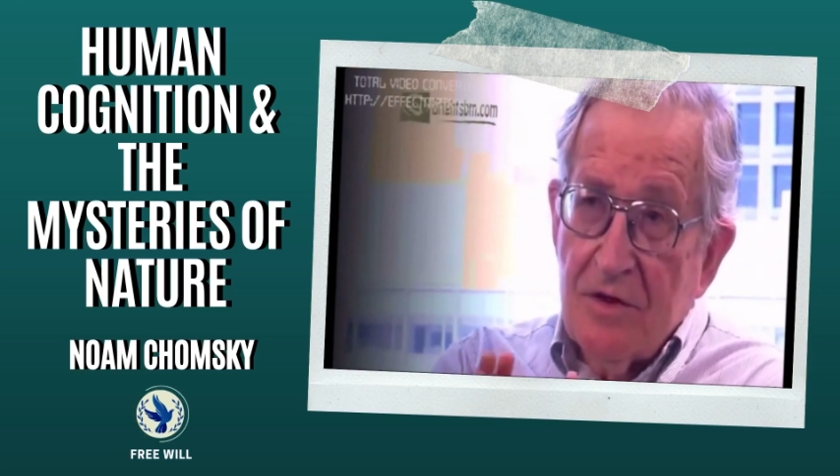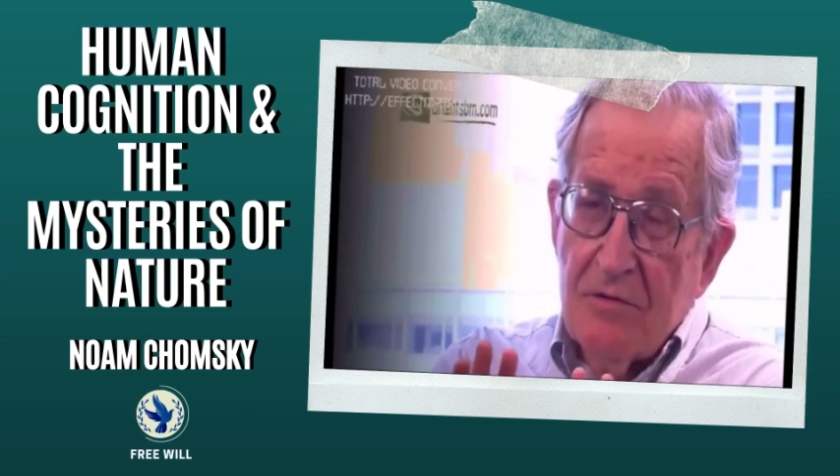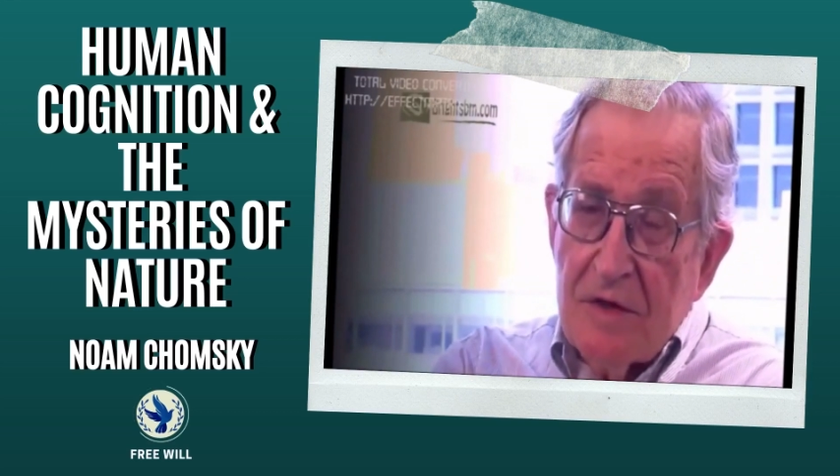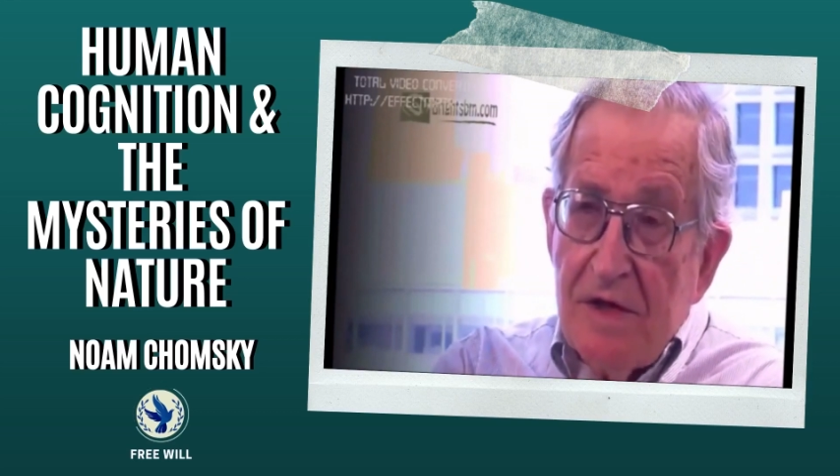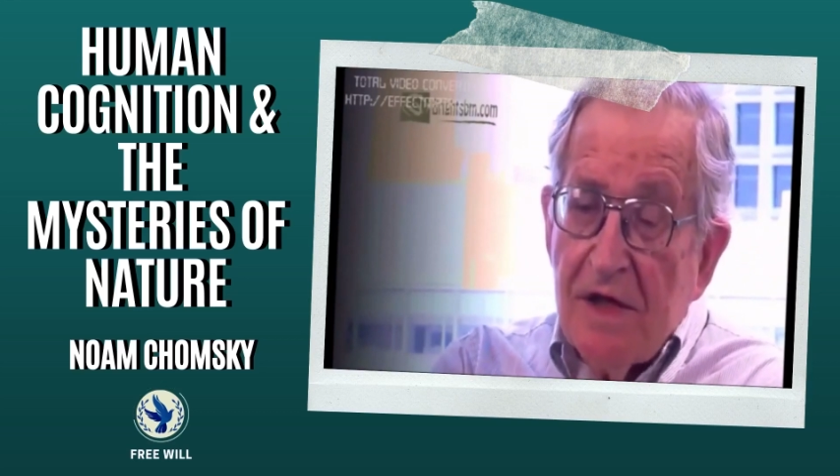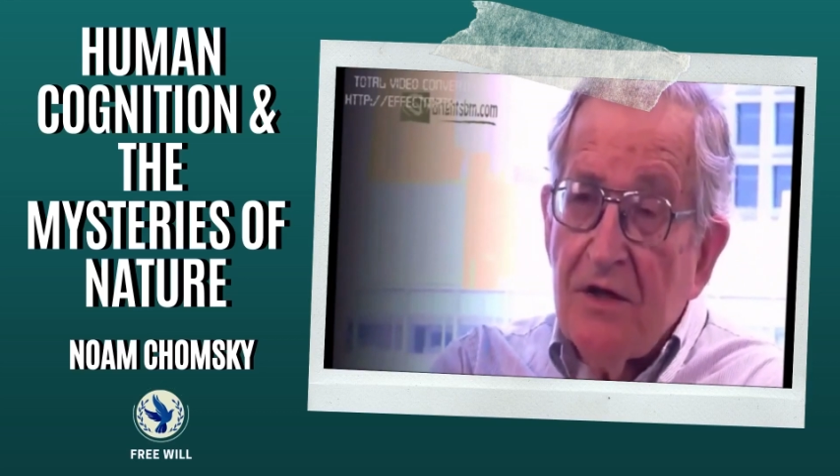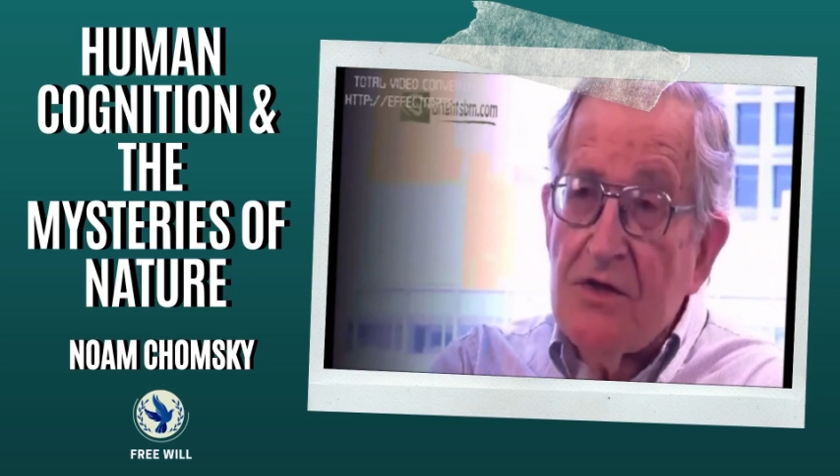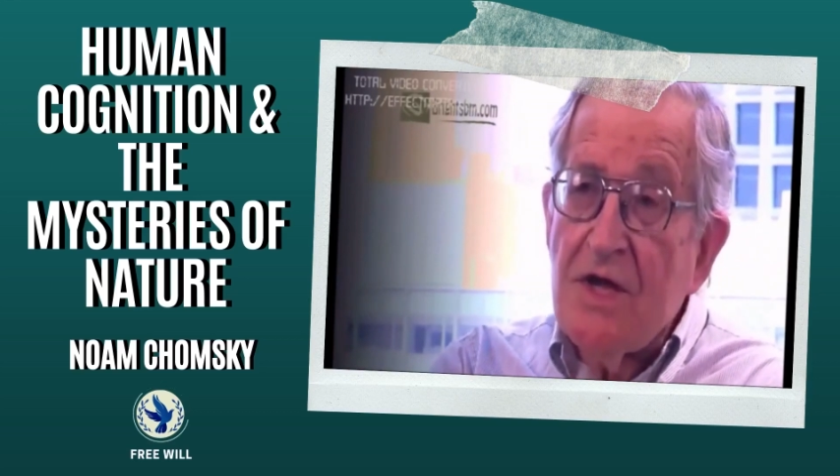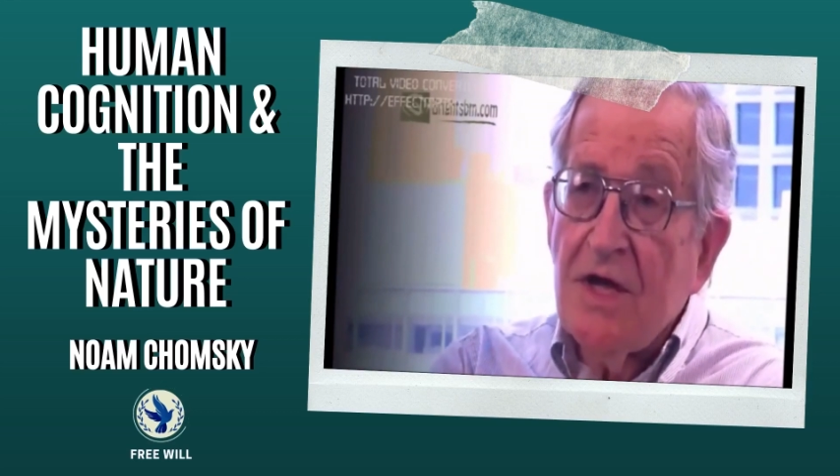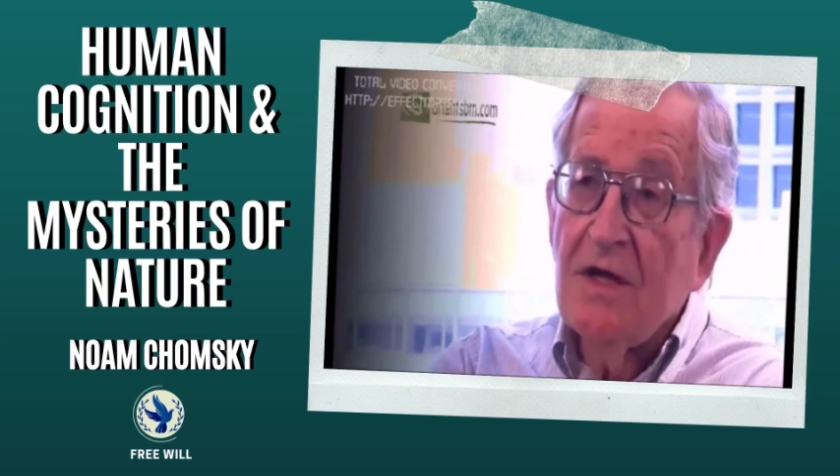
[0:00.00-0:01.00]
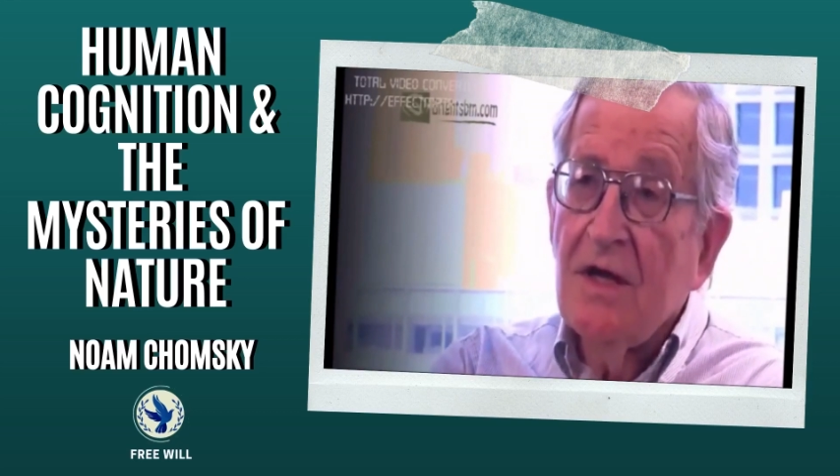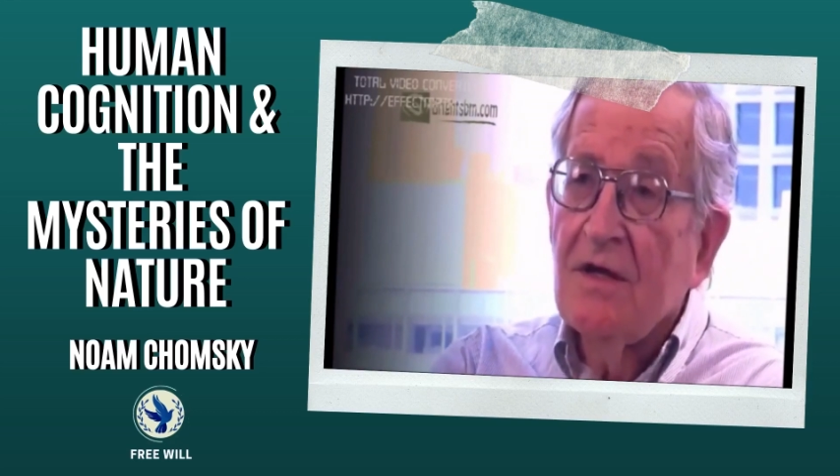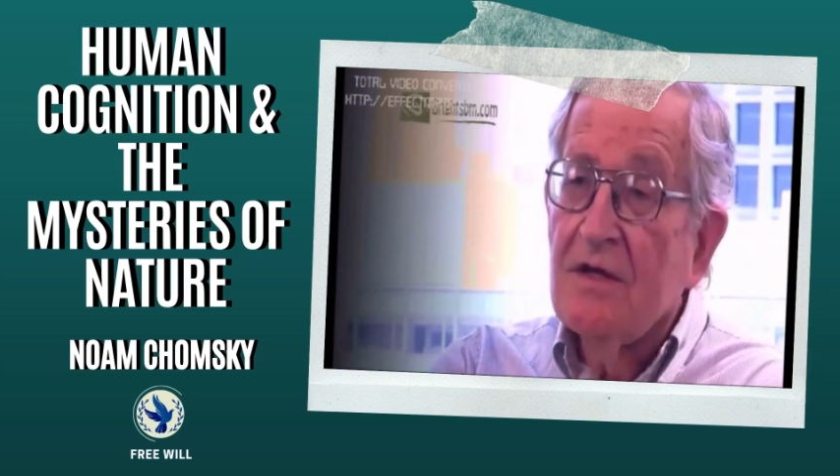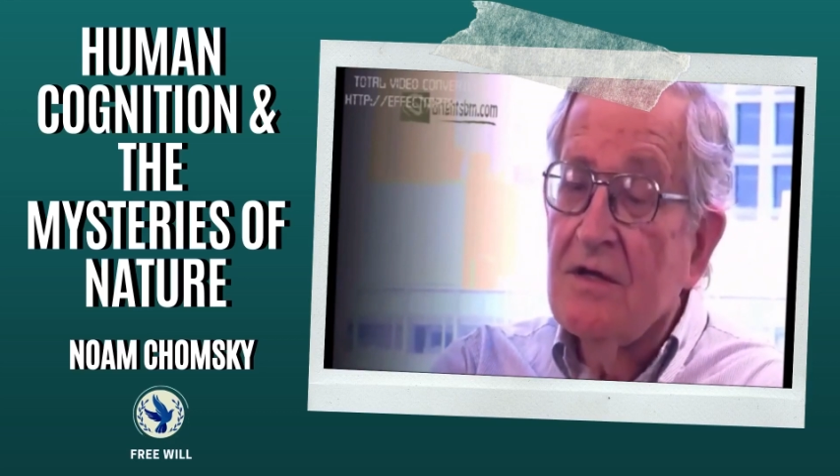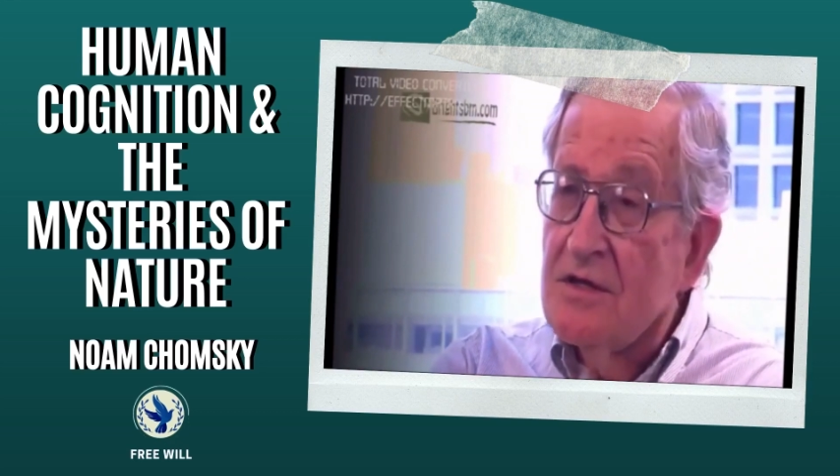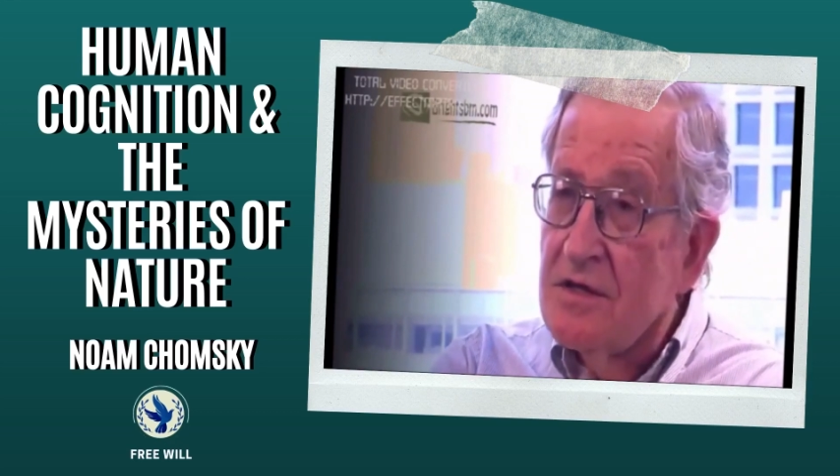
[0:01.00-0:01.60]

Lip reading: to really understand how